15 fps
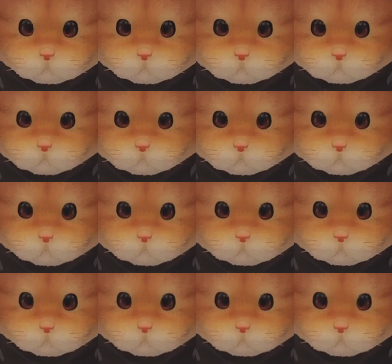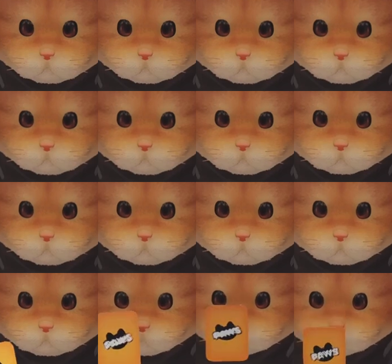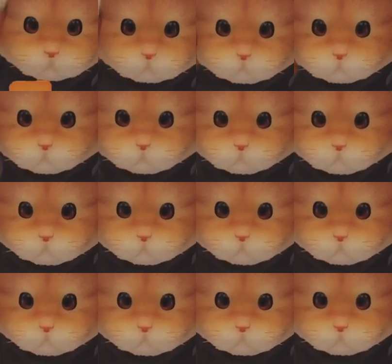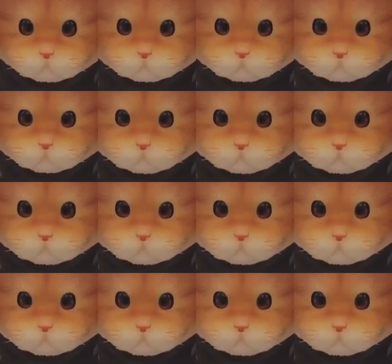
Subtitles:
(no one is talking)